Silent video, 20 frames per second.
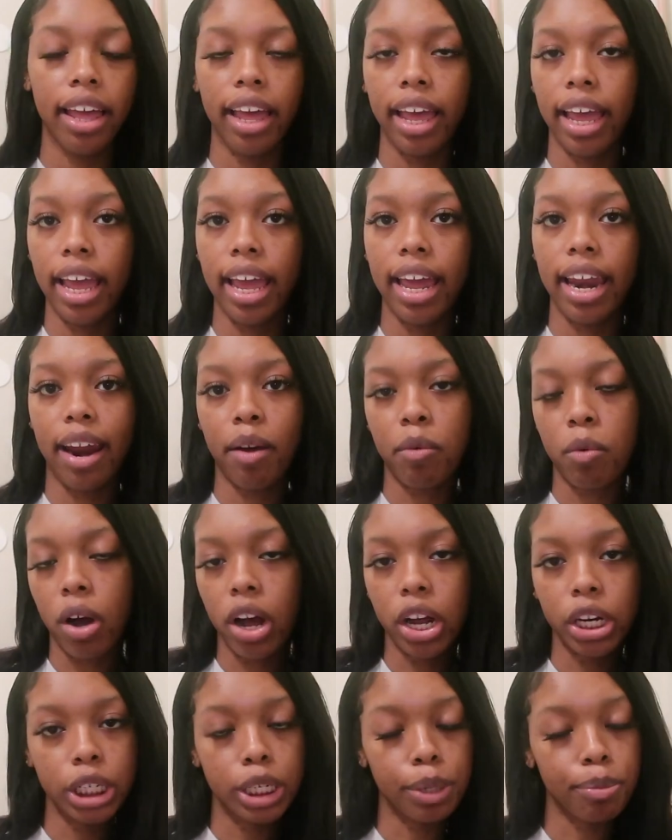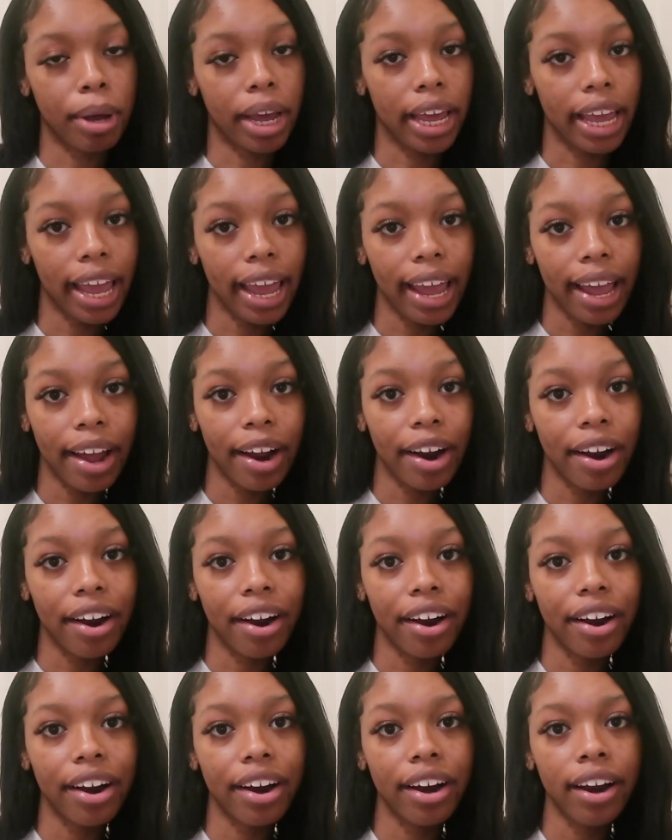And I washed my
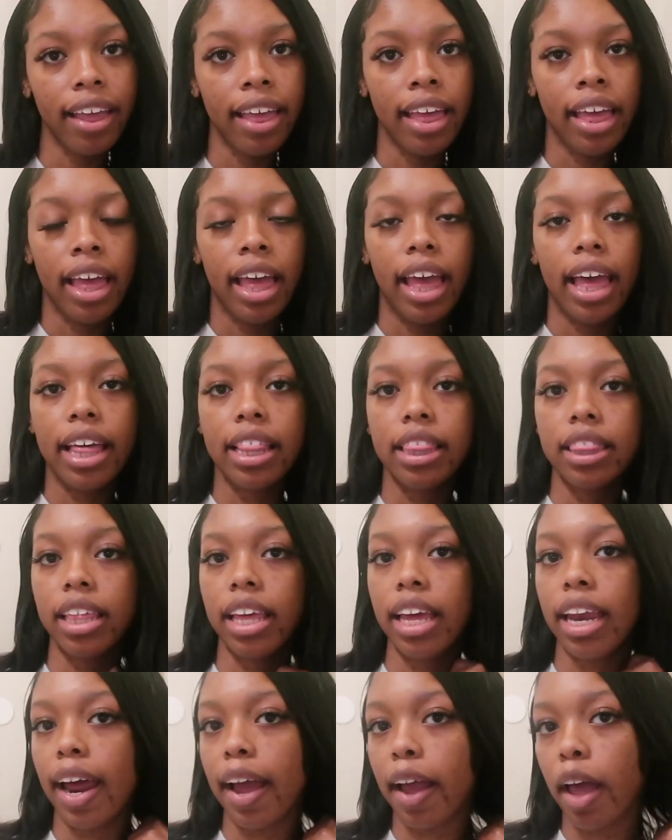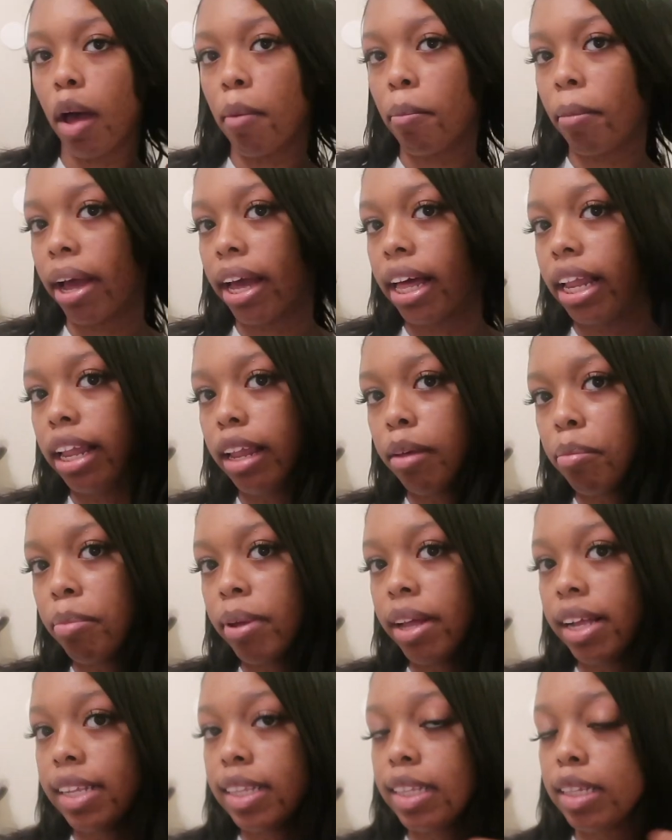hair, and then I got my
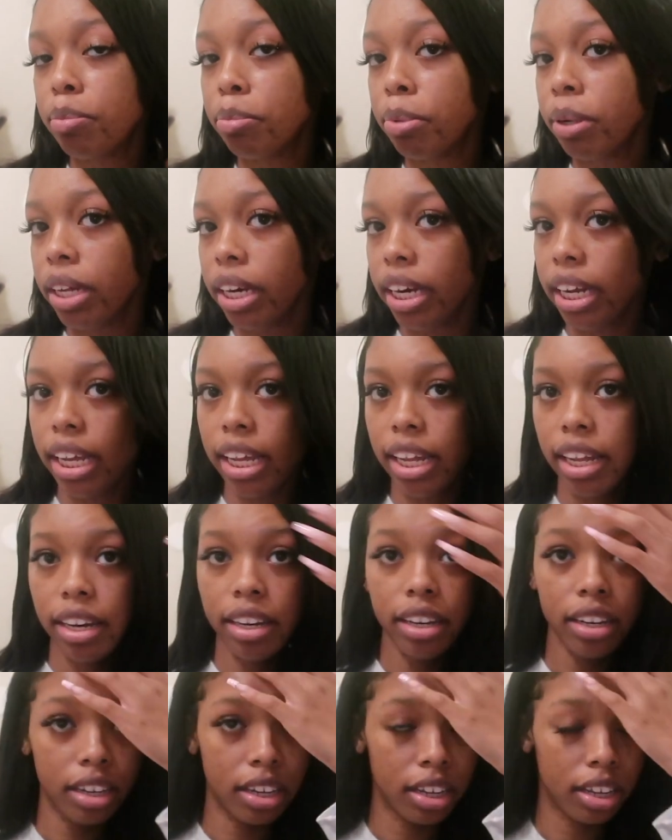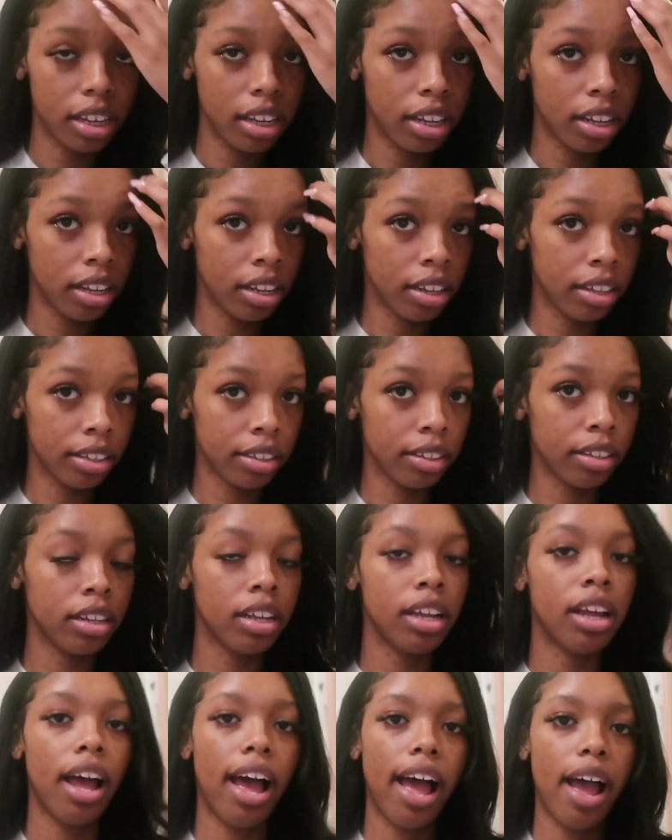clip-ins put in.
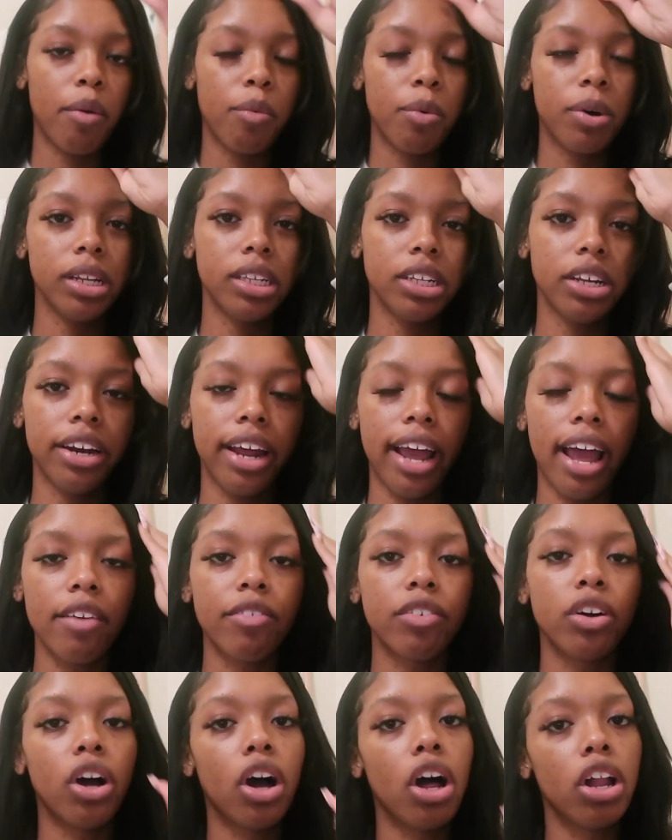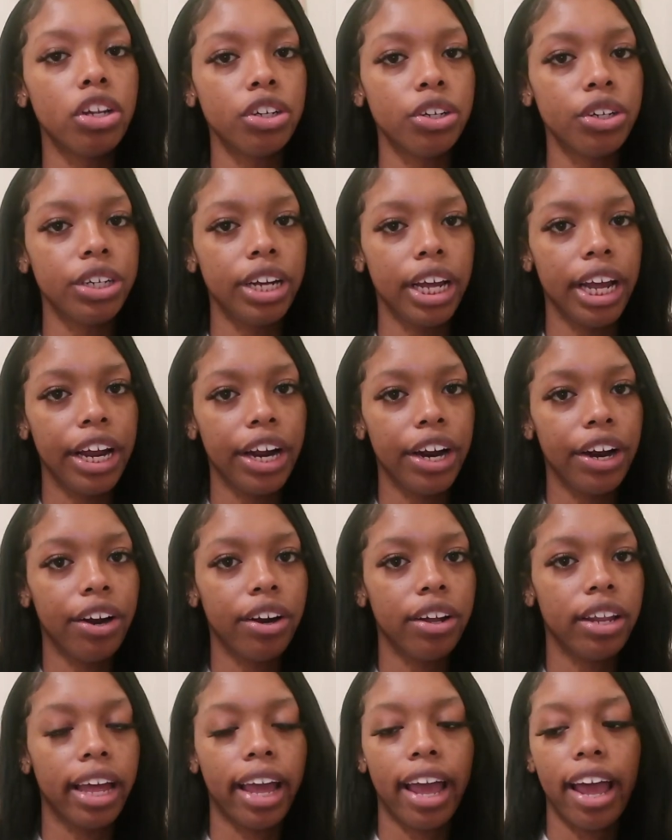I was gonna have colored
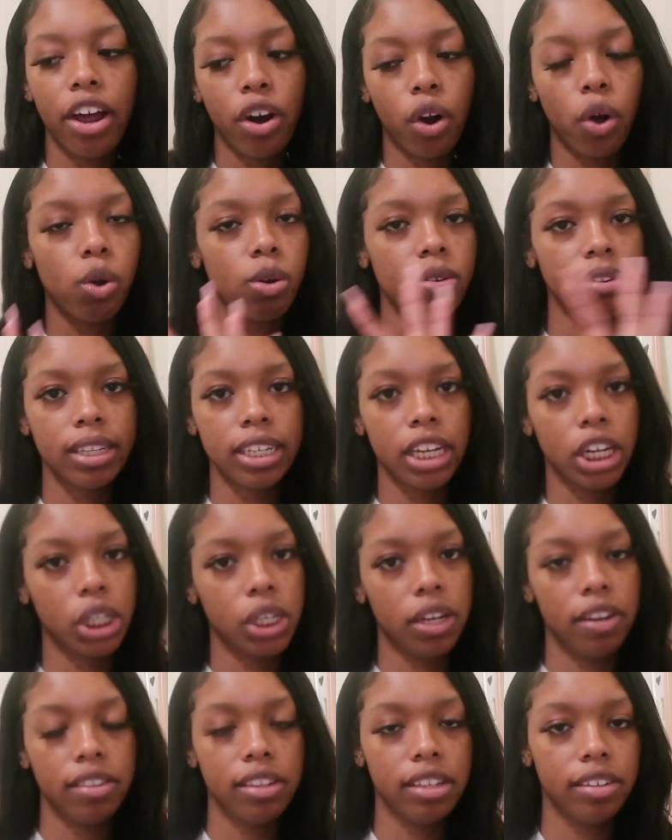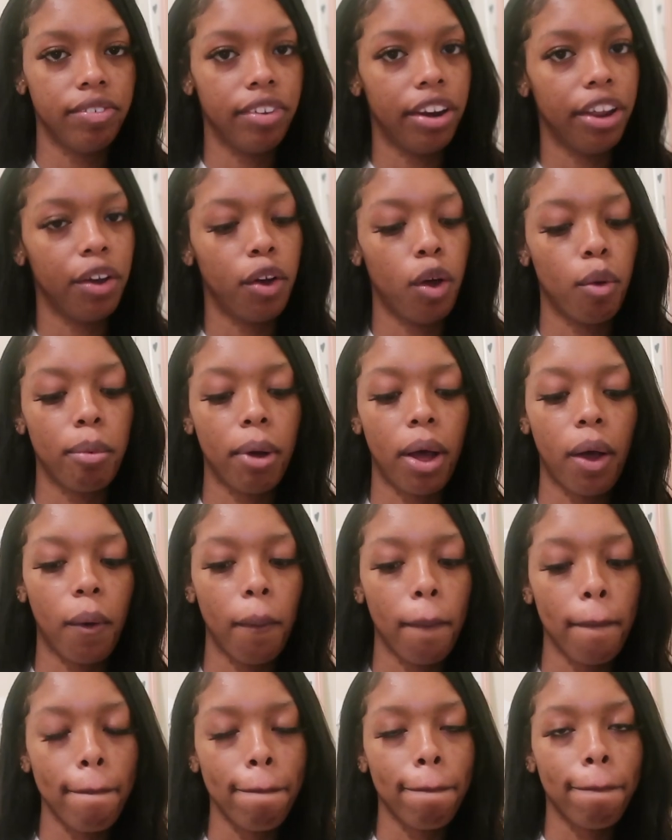hair. Like, I had a whole section of this video
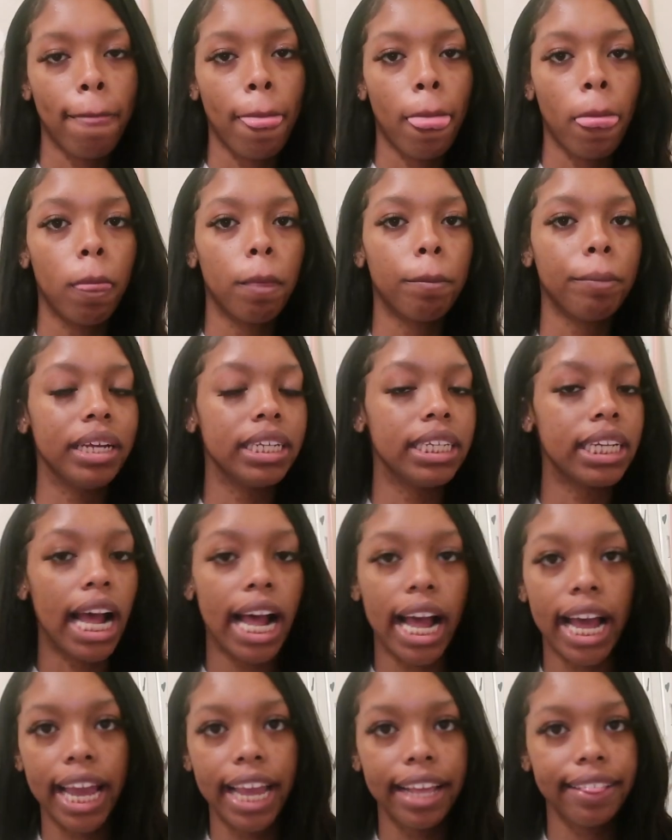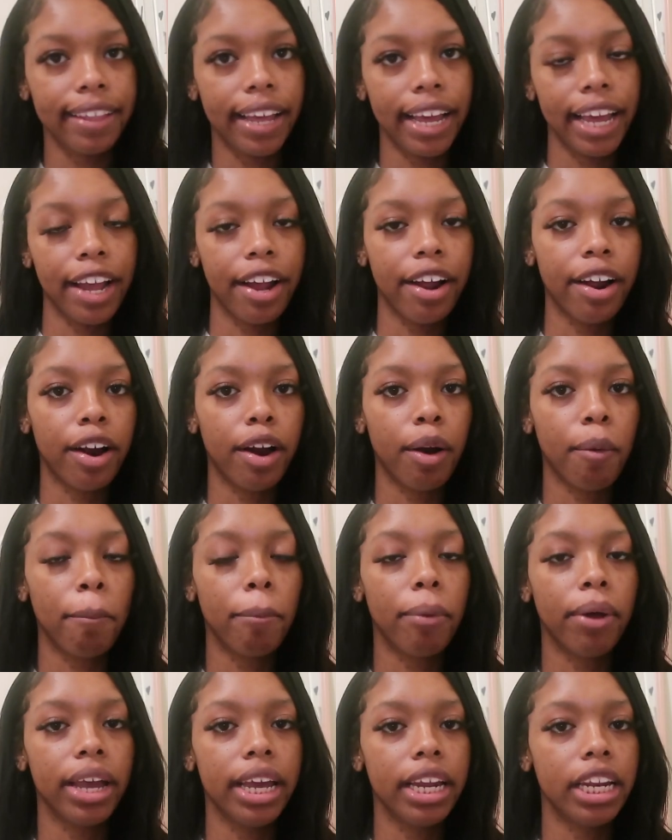about me dyeing the hair,
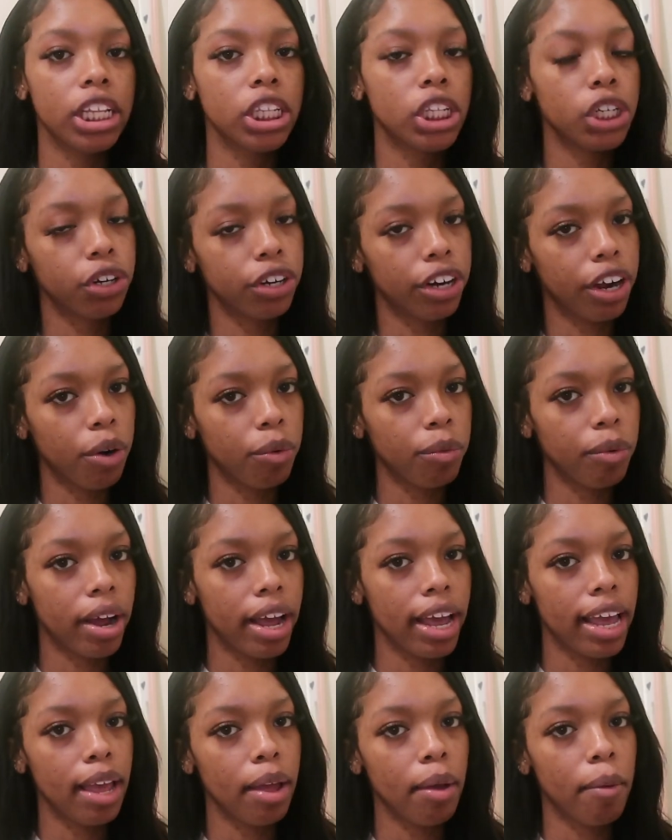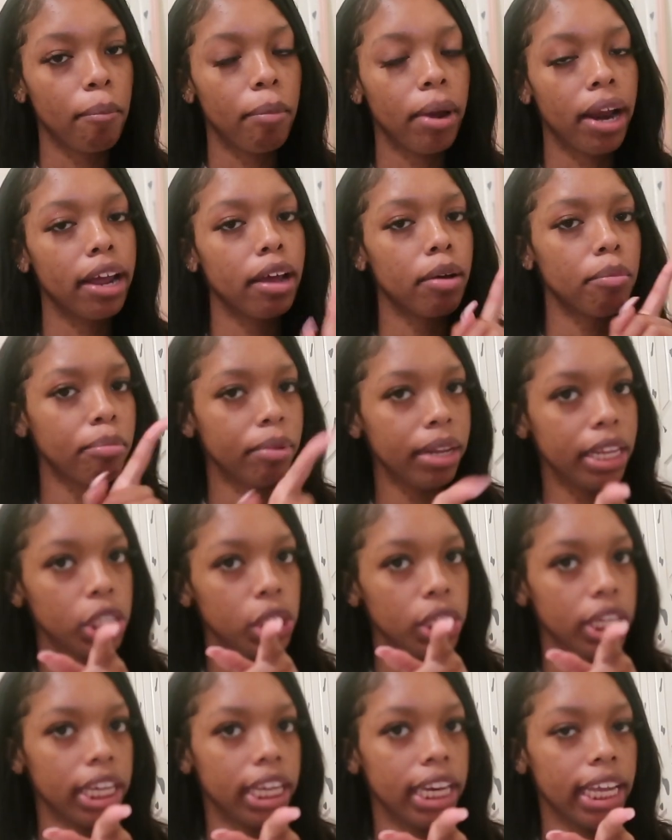but it didn't turn out right. But I am
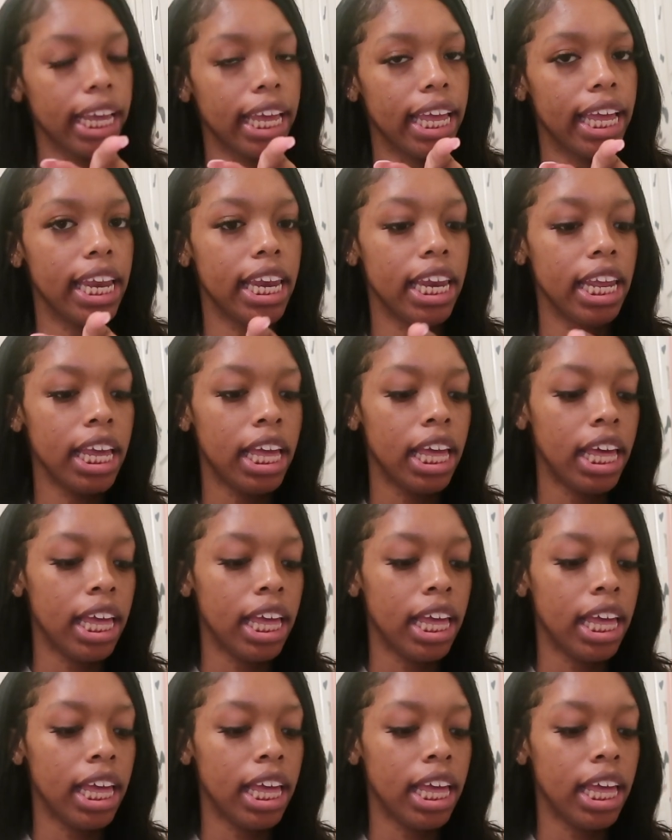bleaching it again.